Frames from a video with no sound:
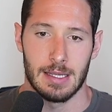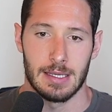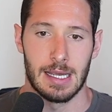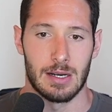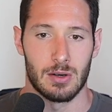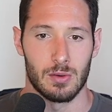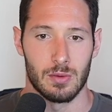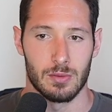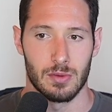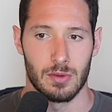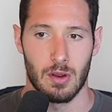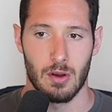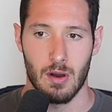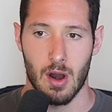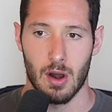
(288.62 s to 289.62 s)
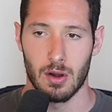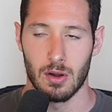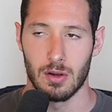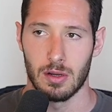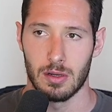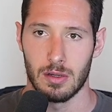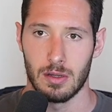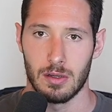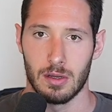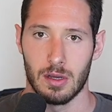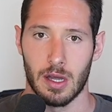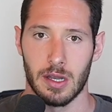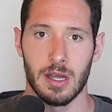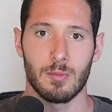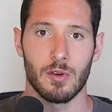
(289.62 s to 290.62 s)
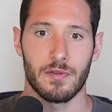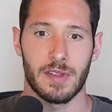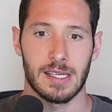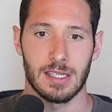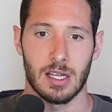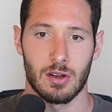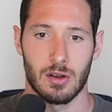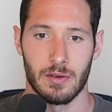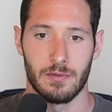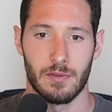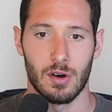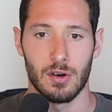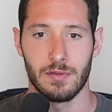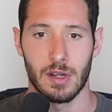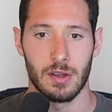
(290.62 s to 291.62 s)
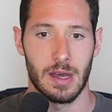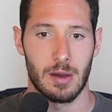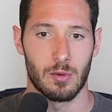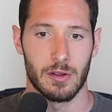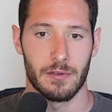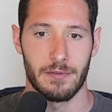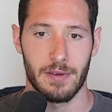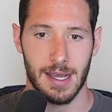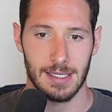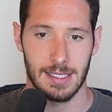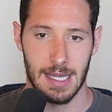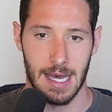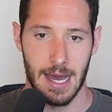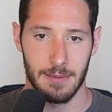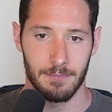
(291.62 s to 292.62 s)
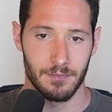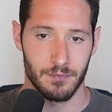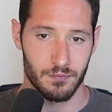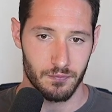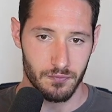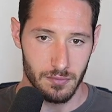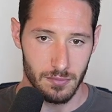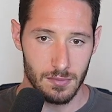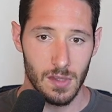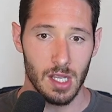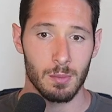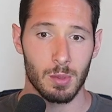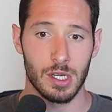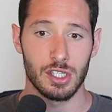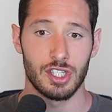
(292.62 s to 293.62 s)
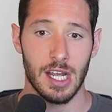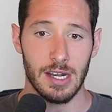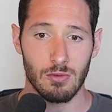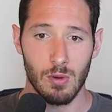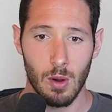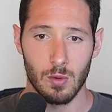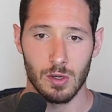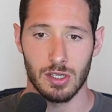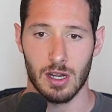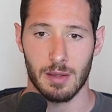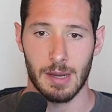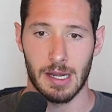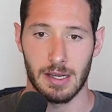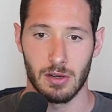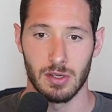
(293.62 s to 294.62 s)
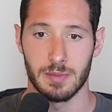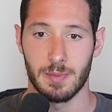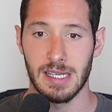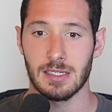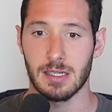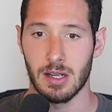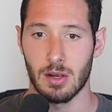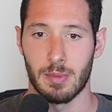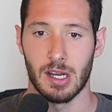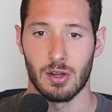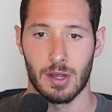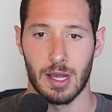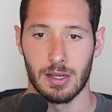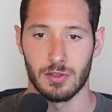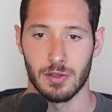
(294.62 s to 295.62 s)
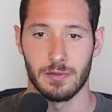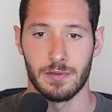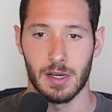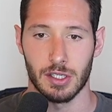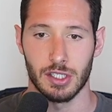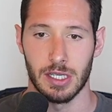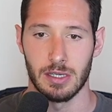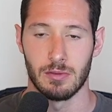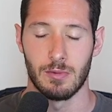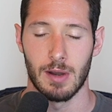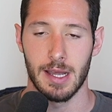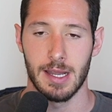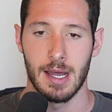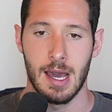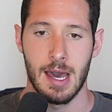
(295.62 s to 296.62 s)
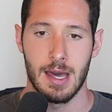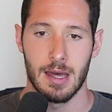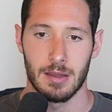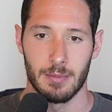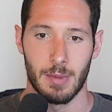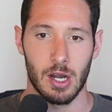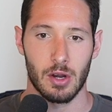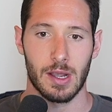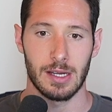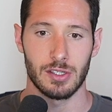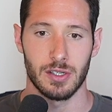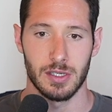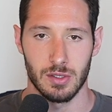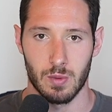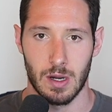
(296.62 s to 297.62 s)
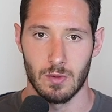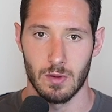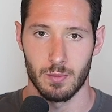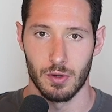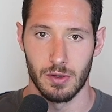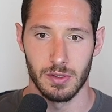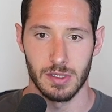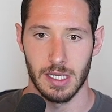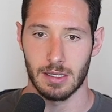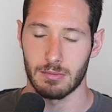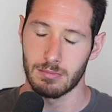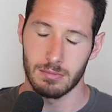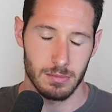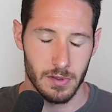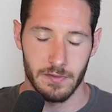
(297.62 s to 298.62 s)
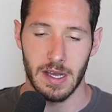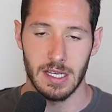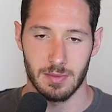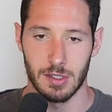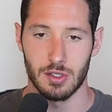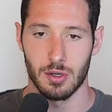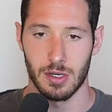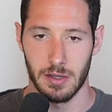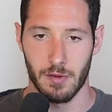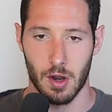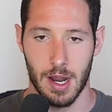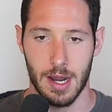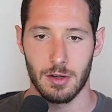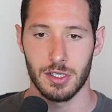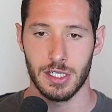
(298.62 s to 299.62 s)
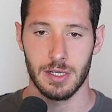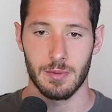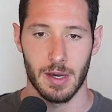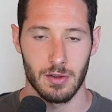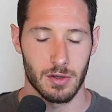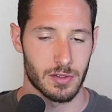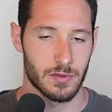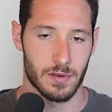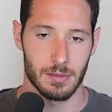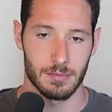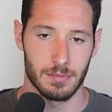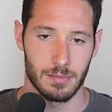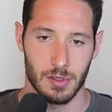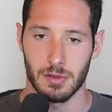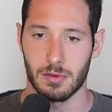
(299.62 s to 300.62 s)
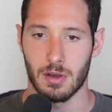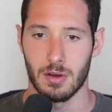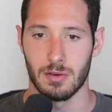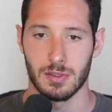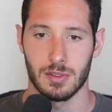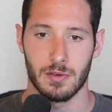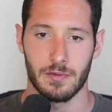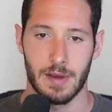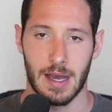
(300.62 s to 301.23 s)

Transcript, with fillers: Now, there are a number of things that are involved there that will affect that. But in general, what we're talking about here is basically our mitochondrial function, right? The mitochondria is where we're producing the vast majority of our energy, whether it's from glucose or